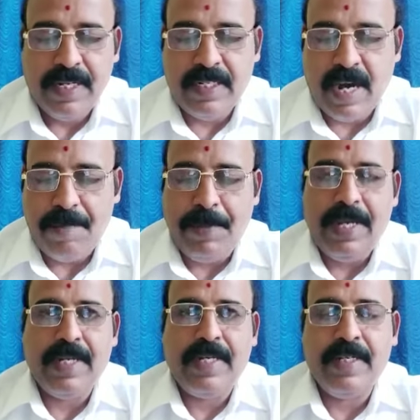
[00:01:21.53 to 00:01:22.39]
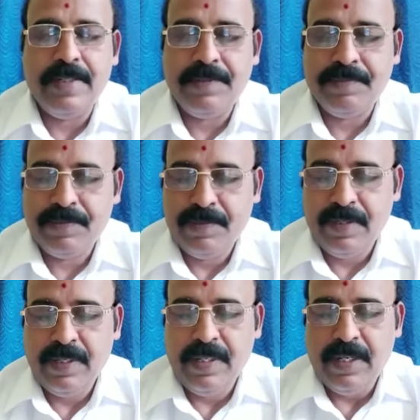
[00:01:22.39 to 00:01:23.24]
topic,
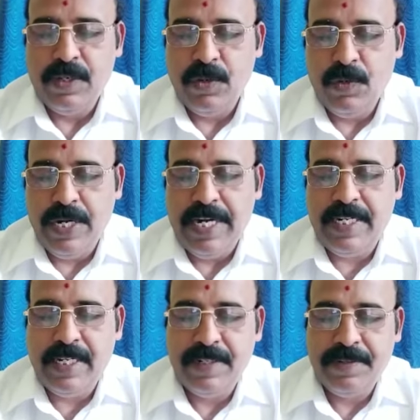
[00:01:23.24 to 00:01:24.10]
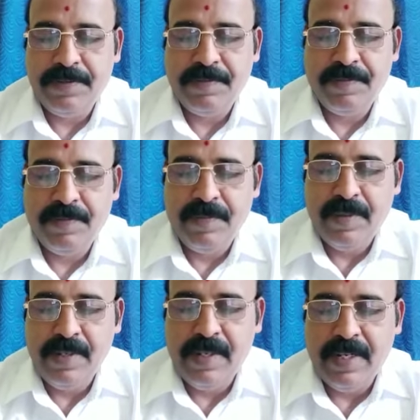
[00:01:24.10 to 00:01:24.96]
unit,
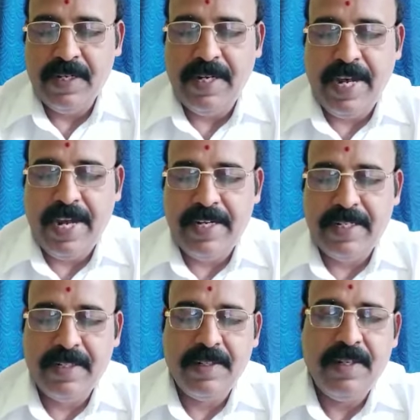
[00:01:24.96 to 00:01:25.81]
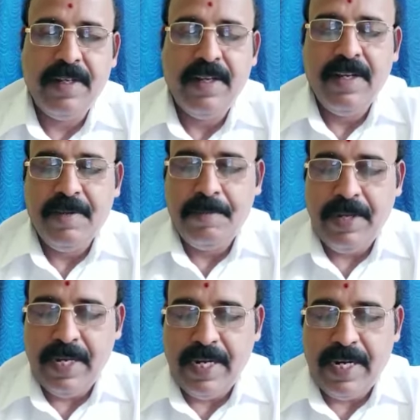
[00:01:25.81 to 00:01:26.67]
date,
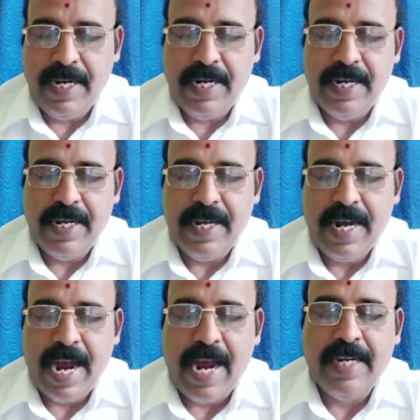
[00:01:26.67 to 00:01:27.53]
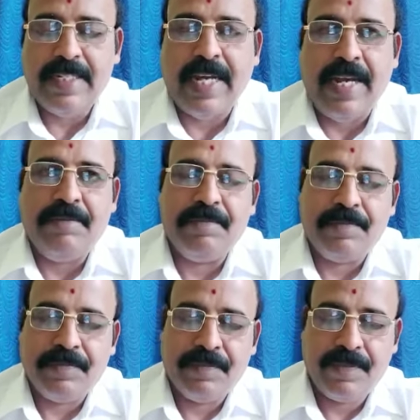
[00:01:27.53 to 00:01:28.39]
period, and time.
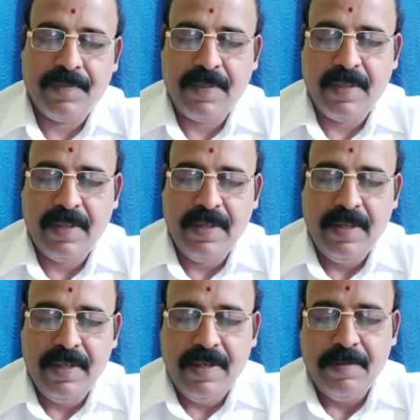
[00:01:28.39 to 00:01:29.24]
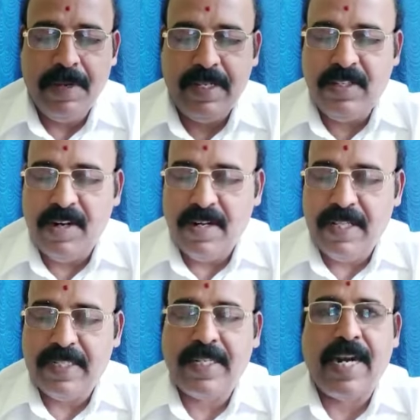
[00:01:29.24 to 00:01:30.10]
Based on
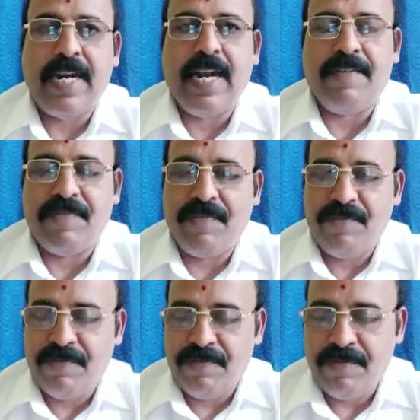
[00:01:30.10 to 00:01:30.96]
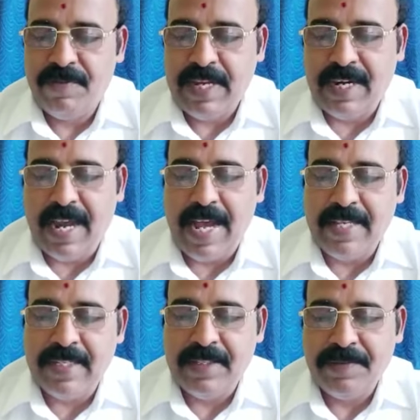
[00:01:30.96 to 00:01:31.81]
the standard of the
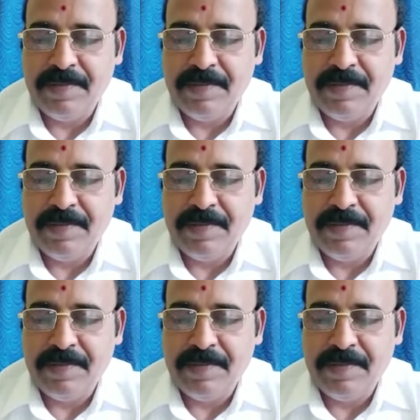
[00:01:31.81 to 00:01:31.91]
class